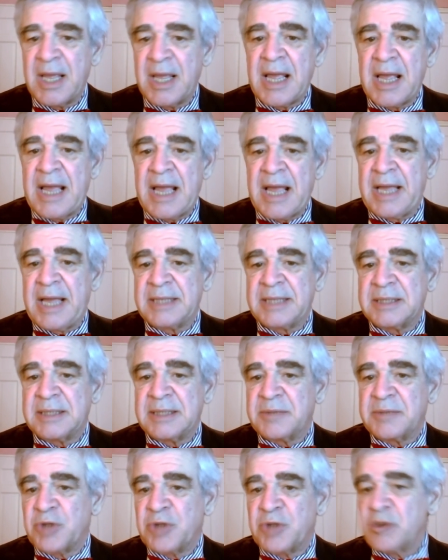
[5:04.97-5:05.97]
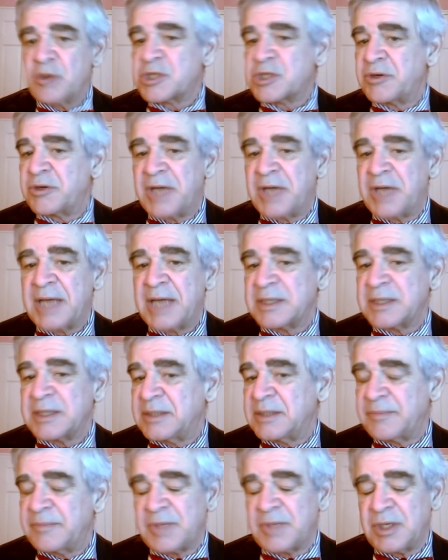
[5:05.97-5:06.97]
and those that are not
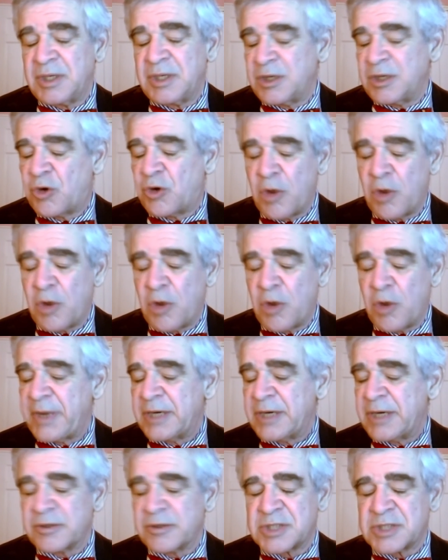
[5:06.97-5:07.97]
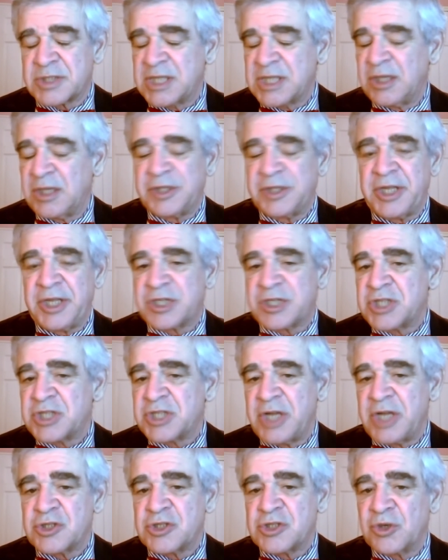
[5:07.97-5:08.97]
incorporated or sell on the
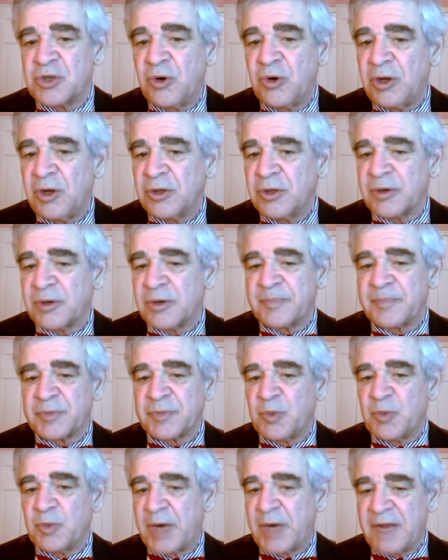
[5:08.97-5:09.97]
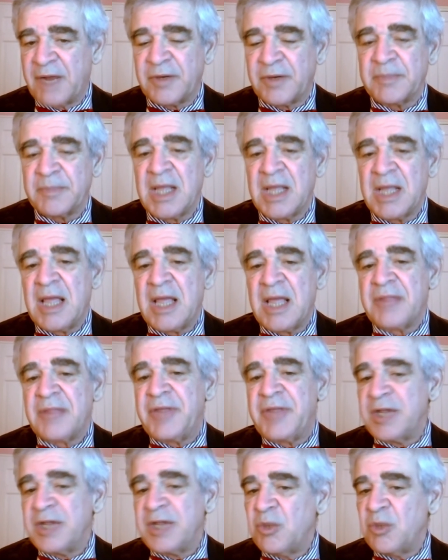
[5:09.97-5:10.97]
exchange at all or whatever,
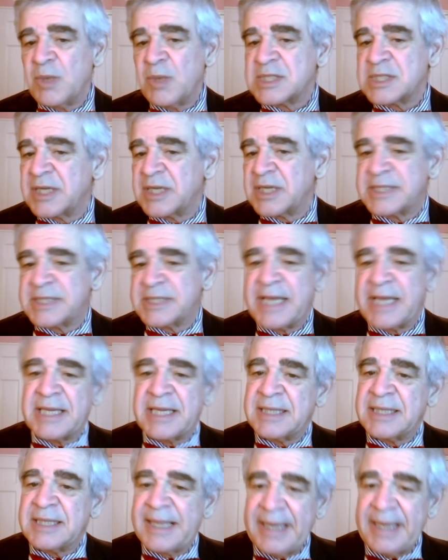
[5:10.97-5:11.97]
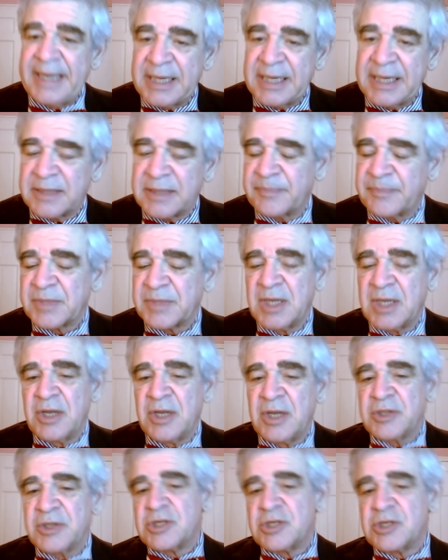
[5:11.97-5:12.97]
they're the ones that are taking the hit.
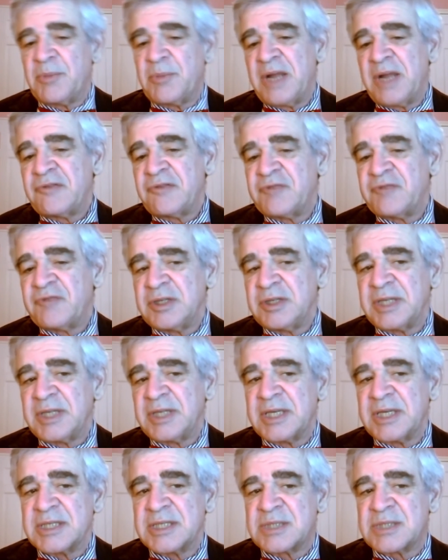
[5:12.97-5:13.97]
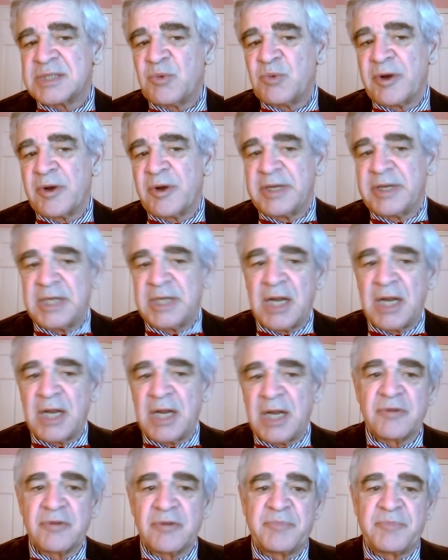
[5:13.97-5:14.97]
So my feeling is we're in an
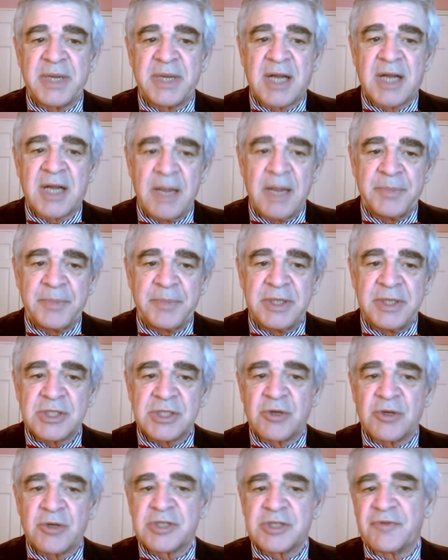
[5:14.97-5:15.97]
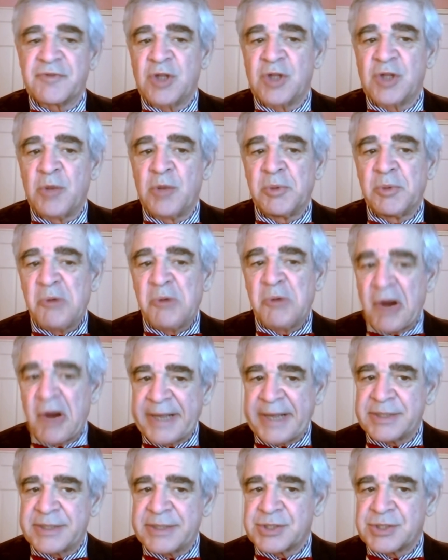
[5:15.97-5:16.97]
era of big companies because of global
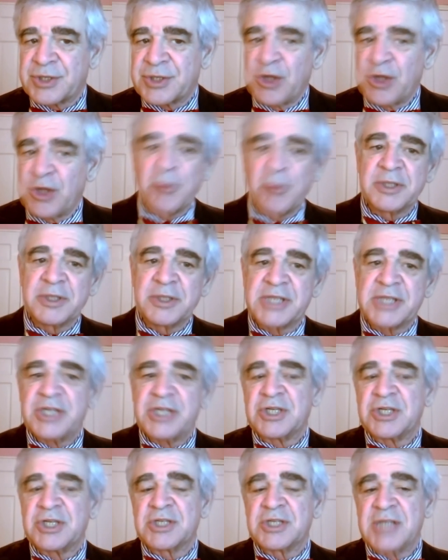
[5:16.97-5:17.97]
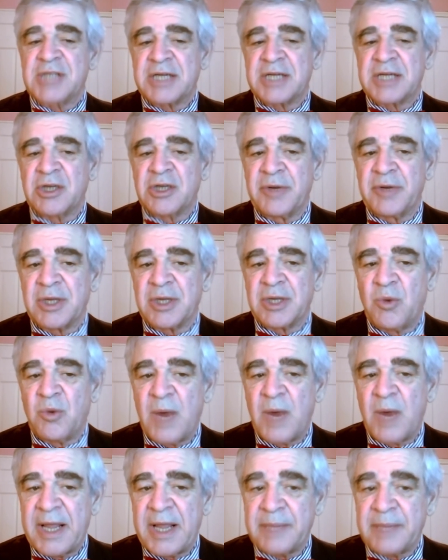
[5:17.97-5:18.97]
markets. Globalization is not going
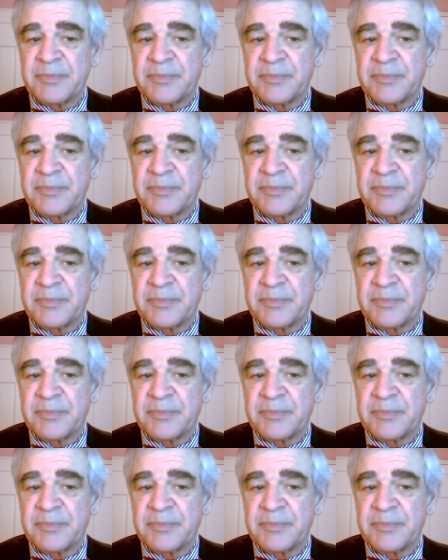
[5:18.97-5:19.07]
away.